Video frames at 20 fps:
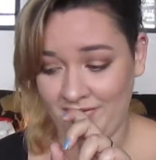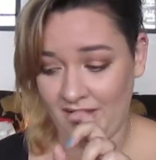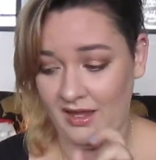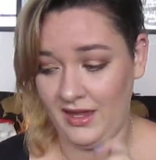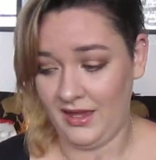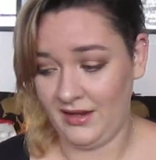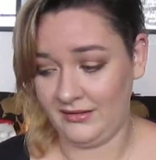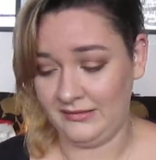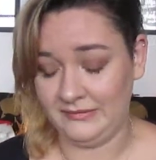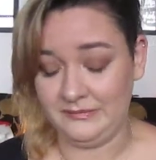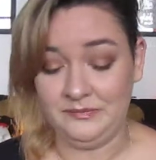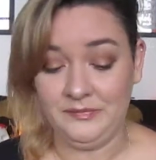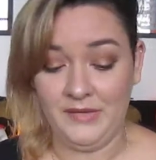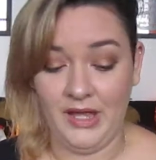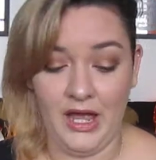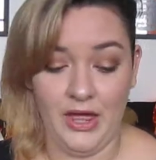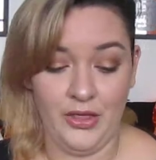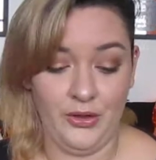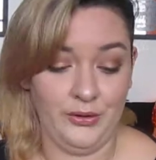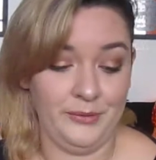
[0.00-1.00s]
and
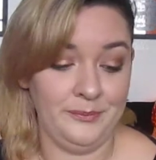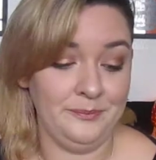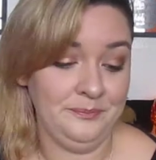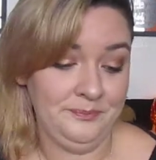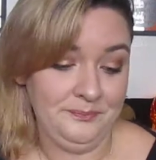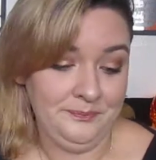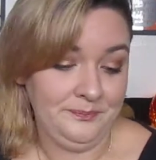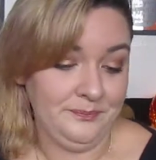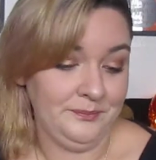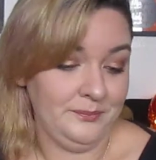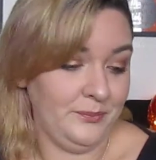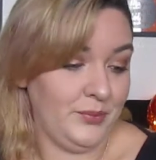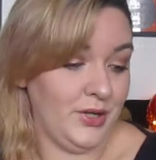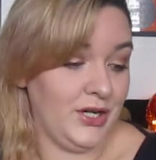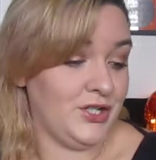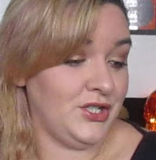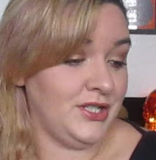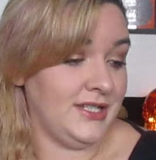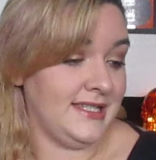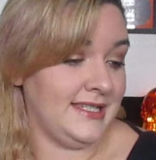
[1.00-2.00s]
other
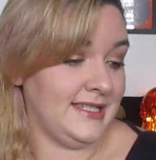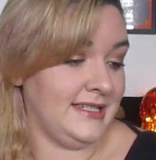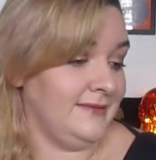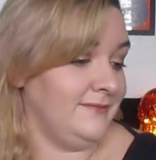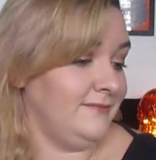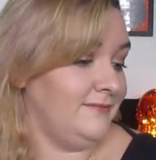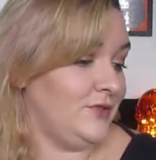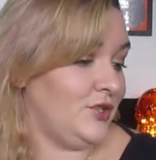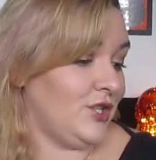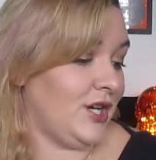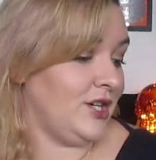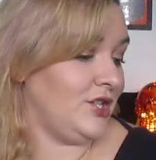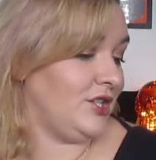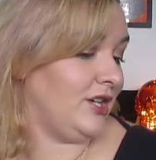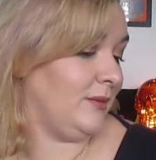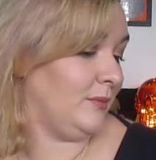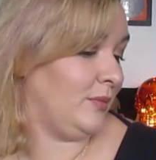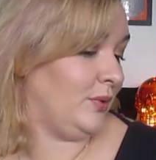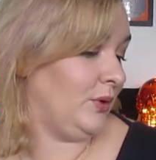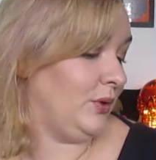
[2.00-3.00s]
brushes and dry
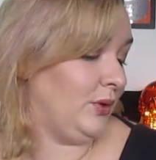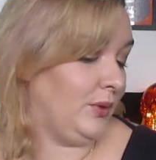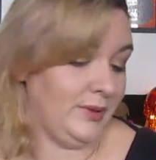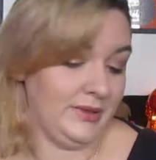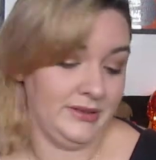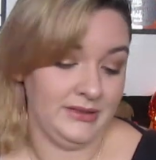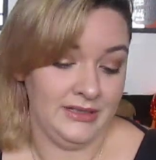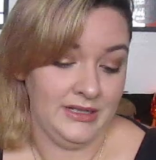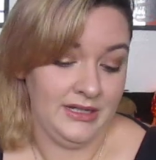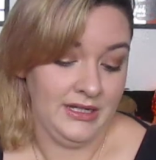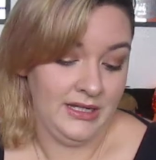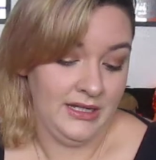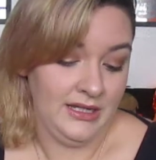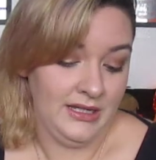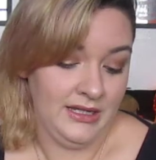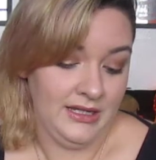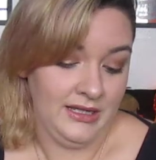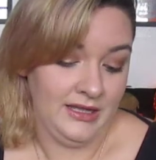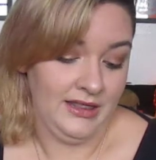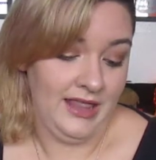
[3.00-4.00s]
shampoo and
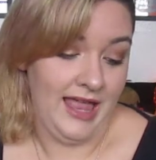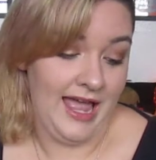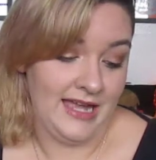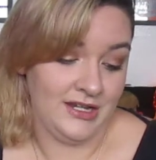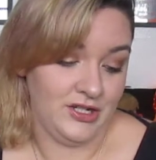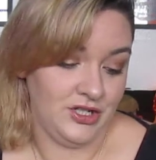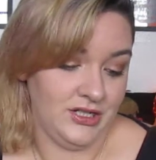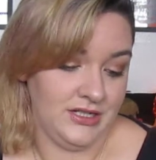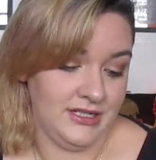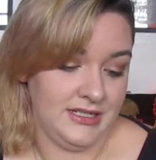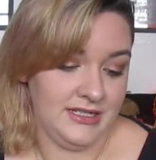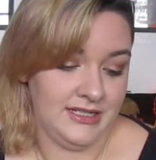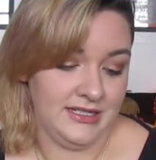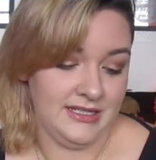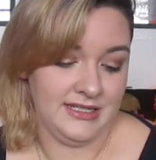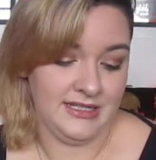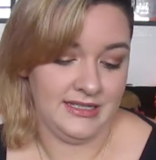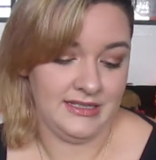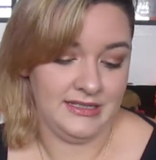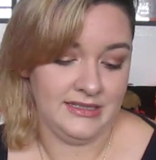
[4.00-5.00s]

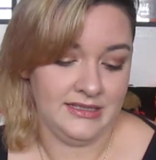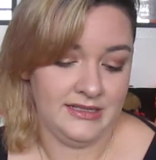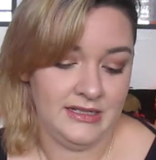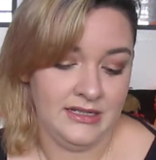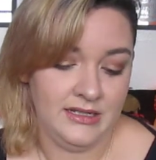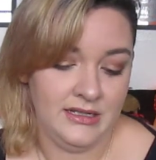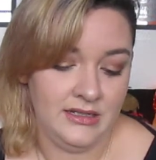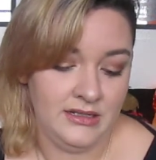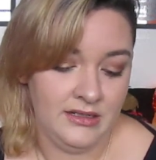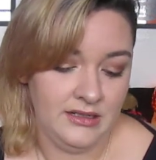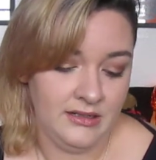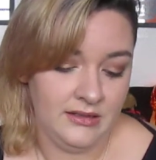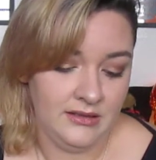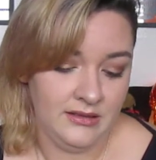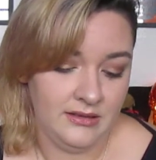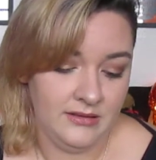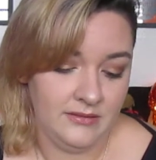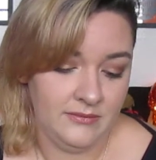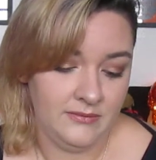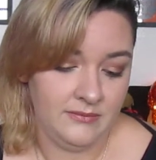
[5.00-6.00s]
lashes and
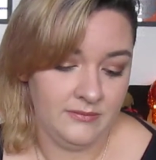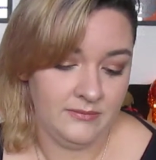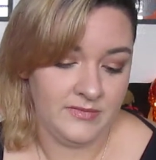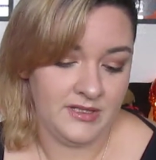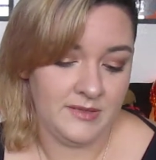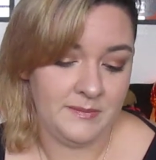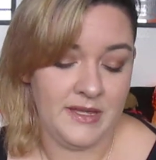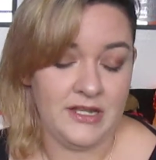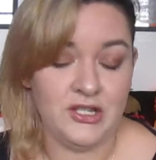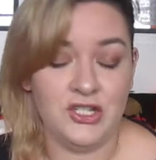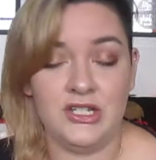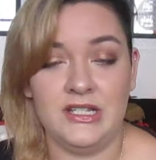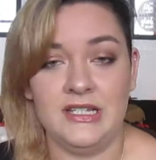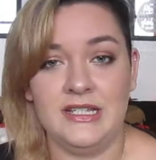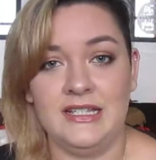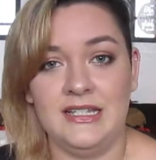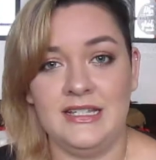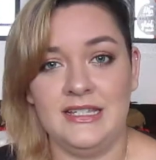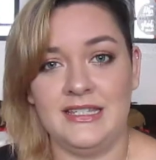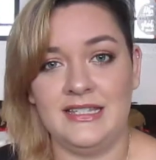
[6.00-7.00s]

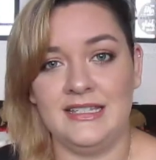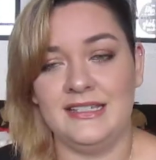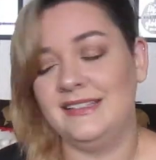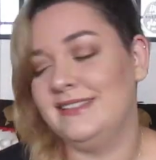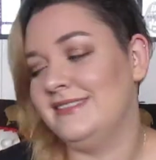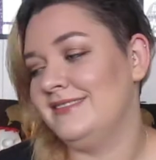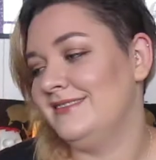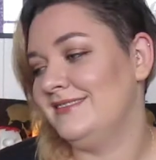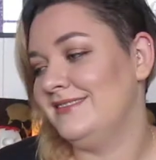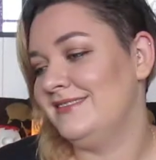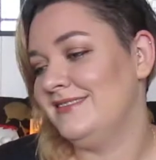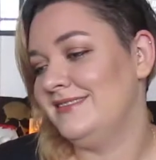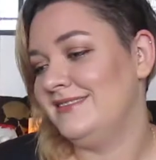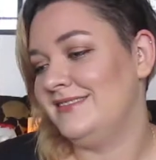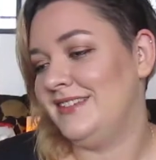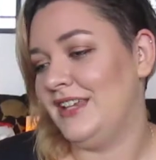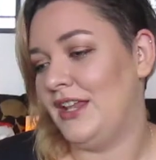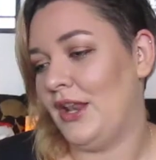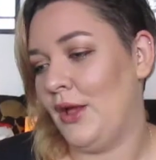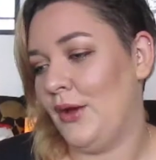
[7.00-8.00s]
sponges and,
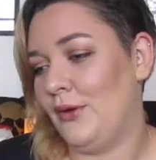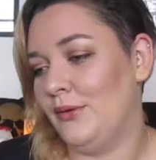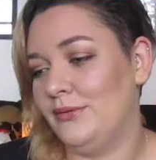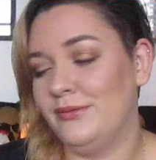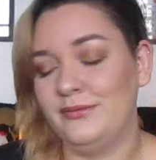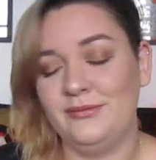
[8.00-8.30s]
you know,